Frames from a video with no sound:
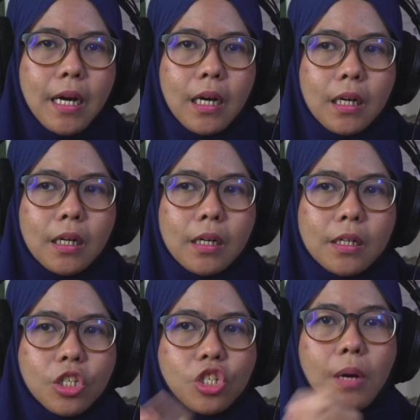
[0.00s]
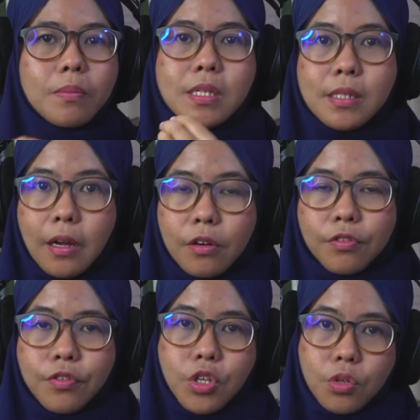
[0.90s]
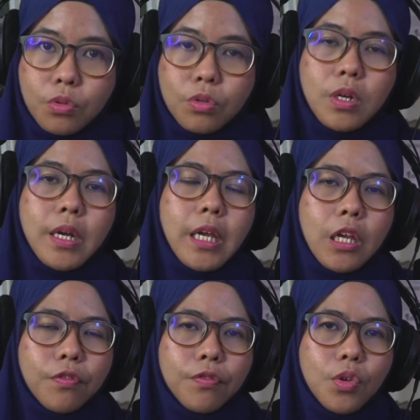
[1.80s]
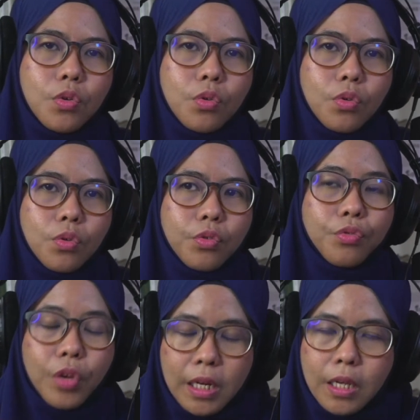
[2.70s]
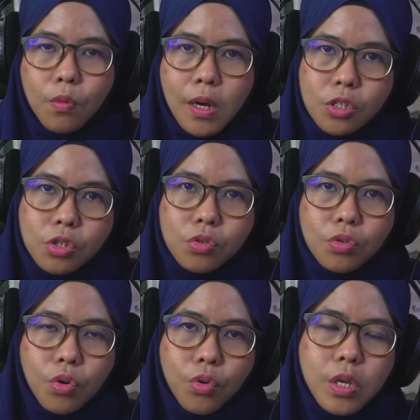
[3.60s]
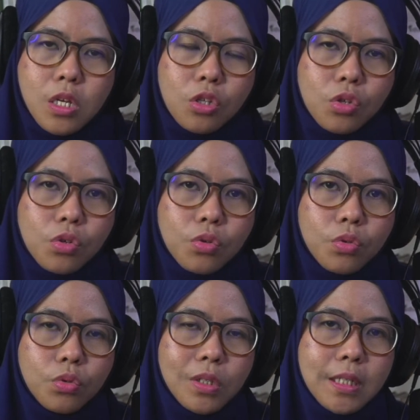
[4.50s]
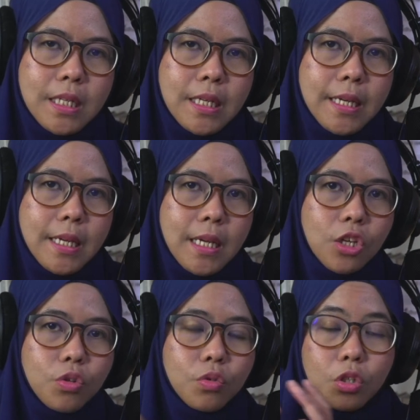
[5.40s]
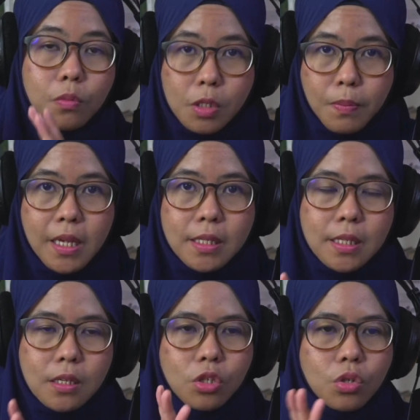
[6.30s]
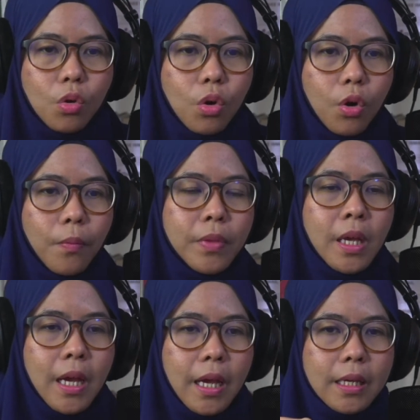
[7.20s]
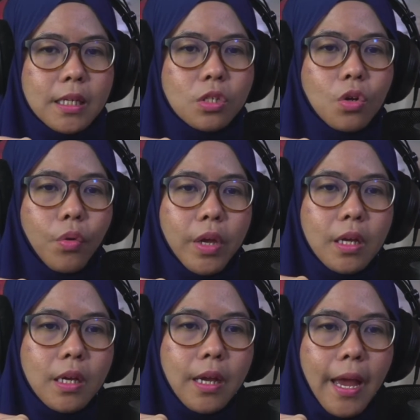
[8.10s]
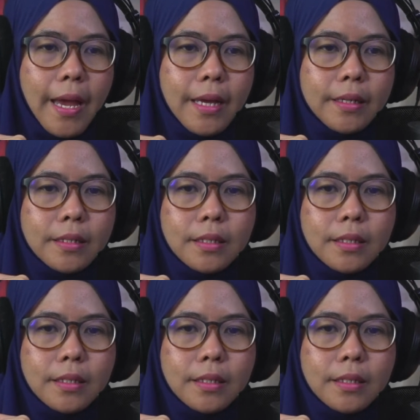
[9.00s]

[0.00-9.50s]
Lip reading: a jump start for you if you really wants to go into the YouTube space. So it is going at